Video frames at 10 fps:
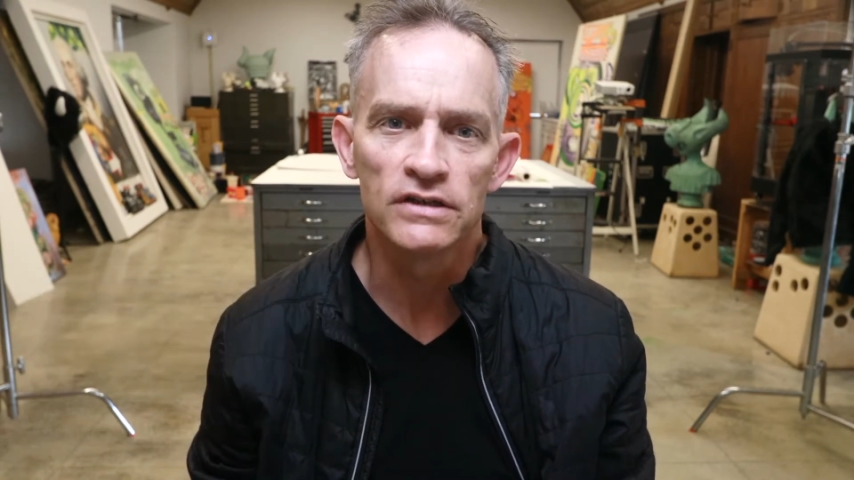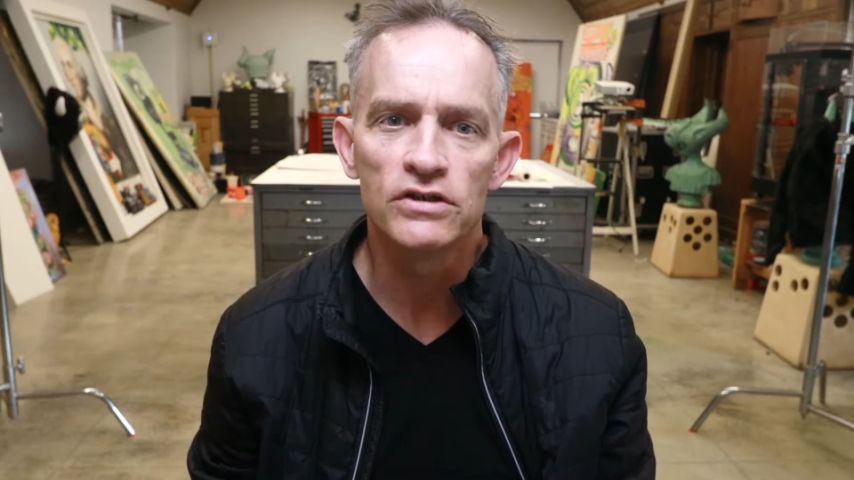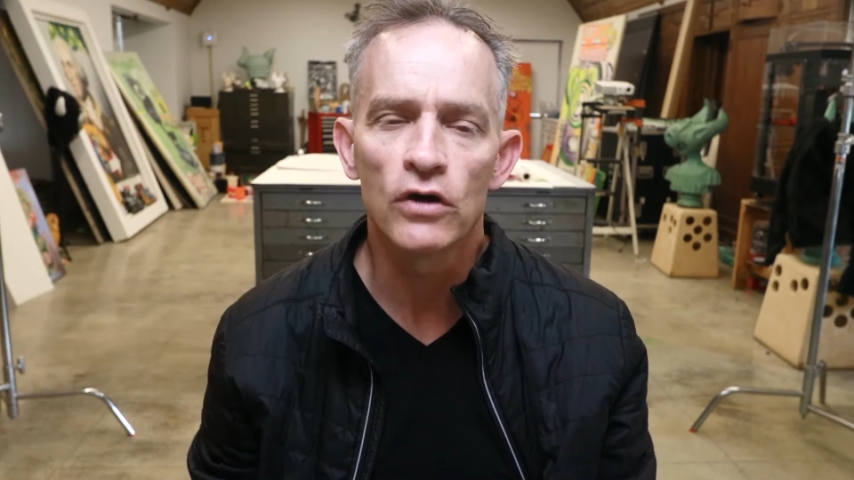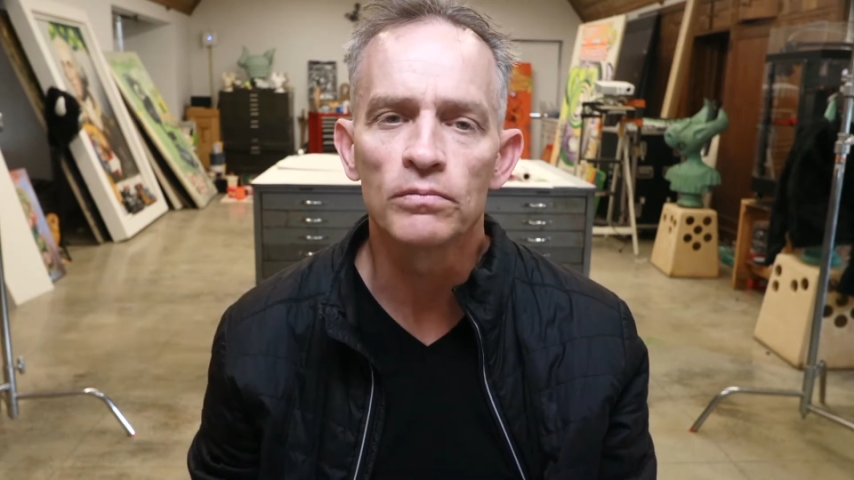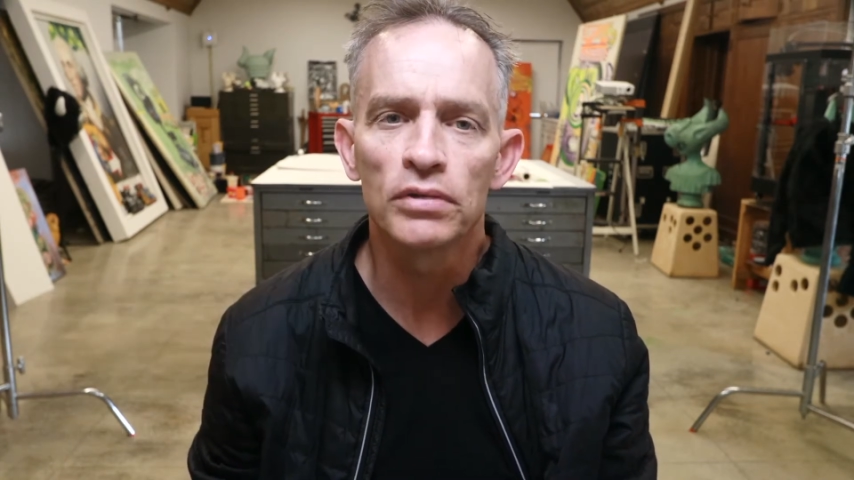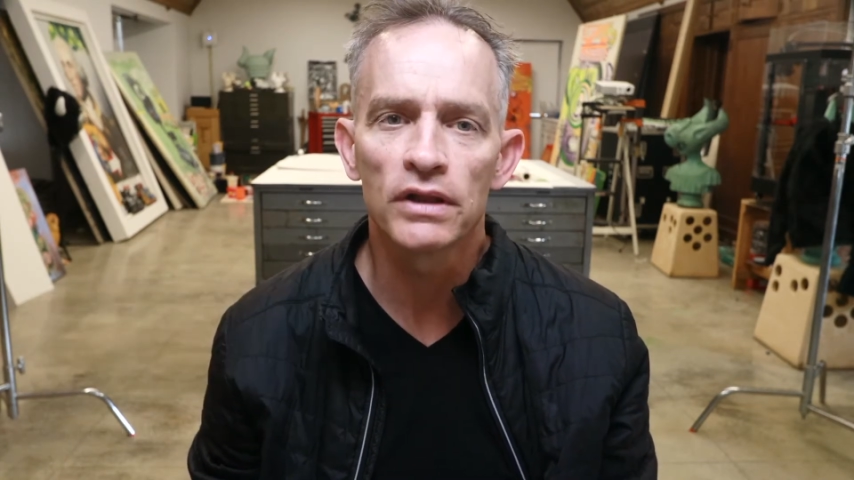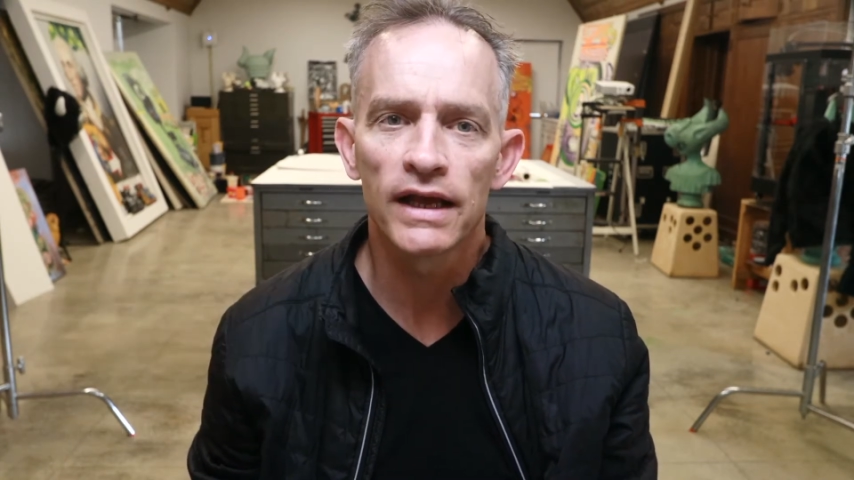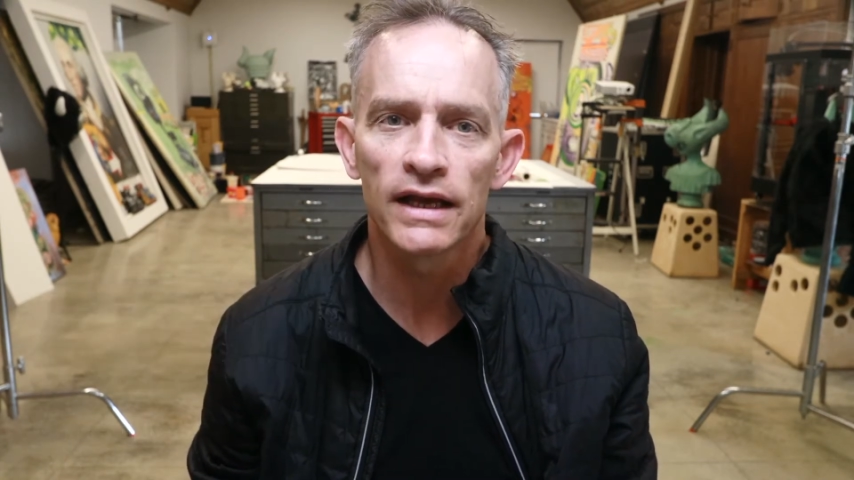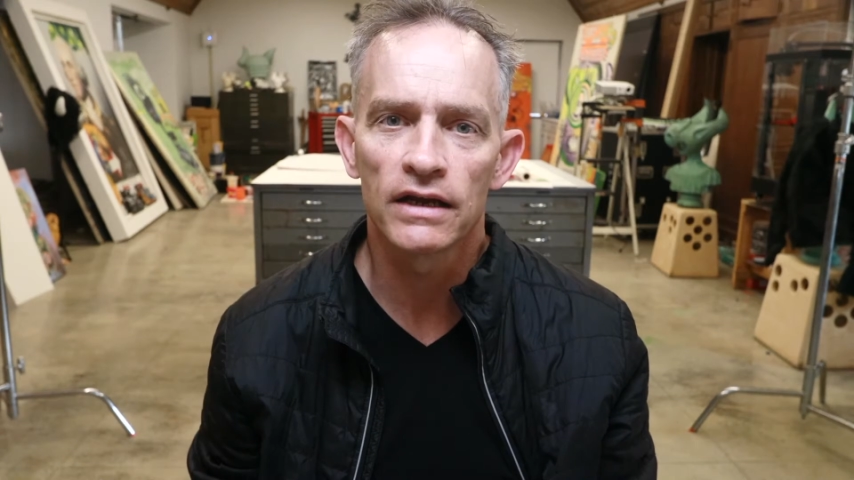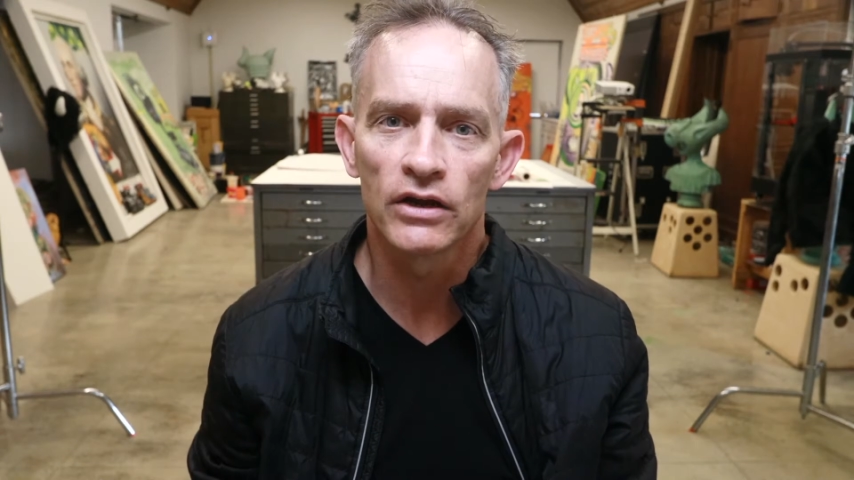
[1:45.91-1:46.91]
don't
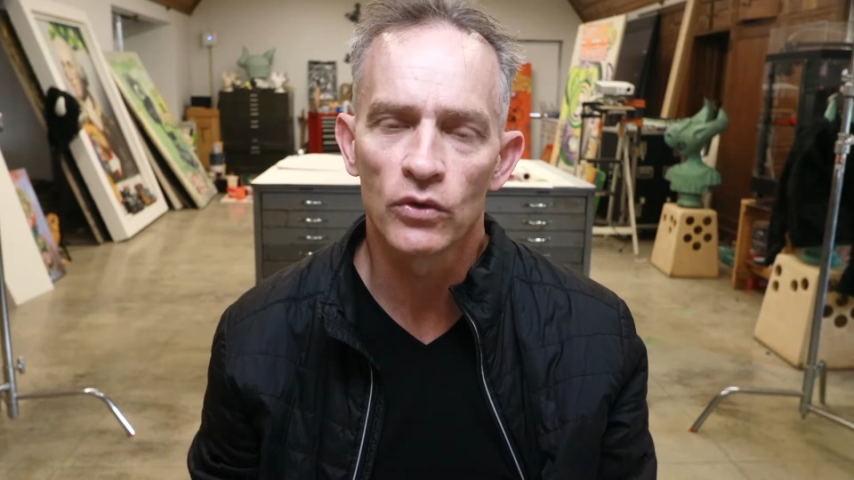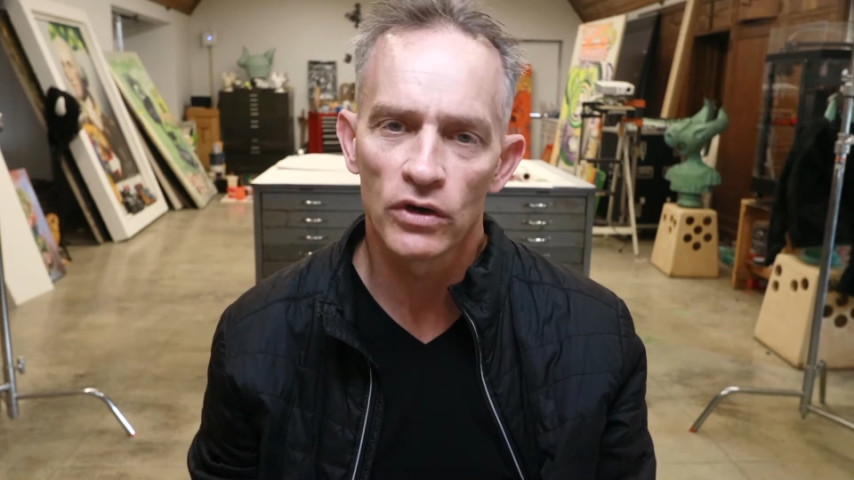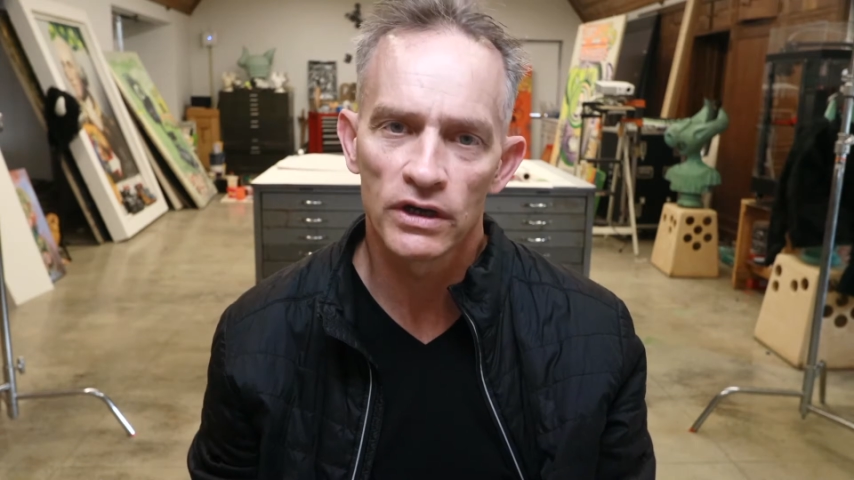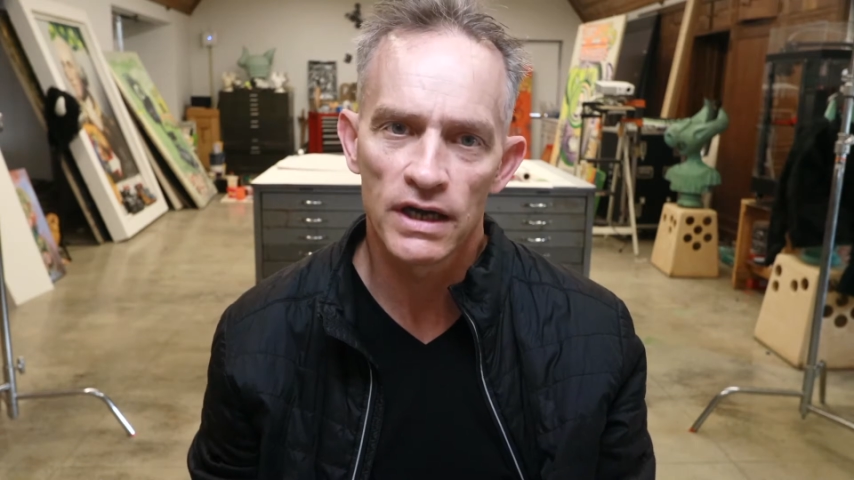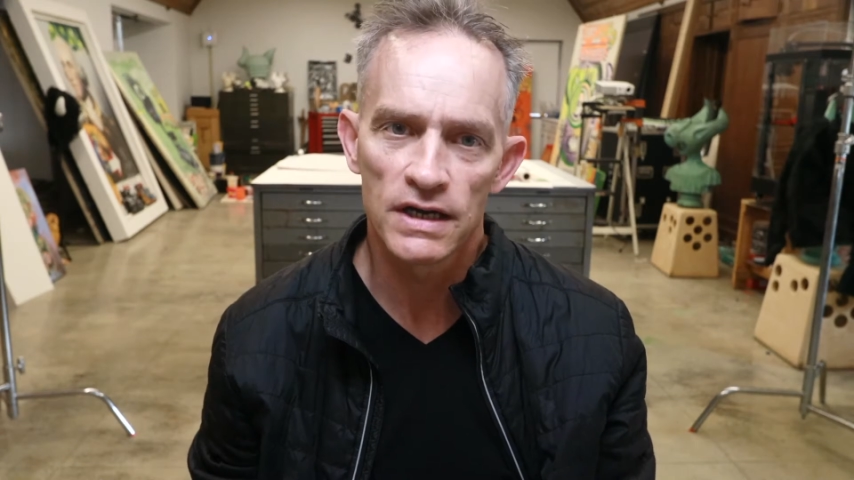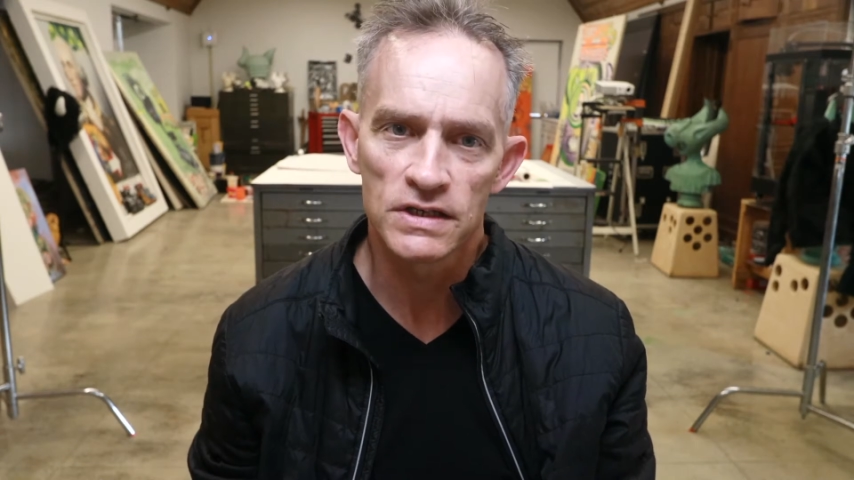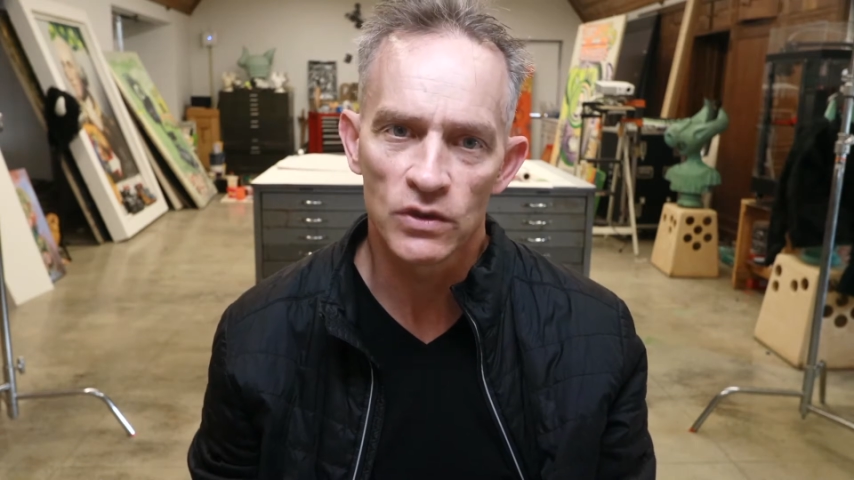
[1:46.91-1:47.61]
plan and organize,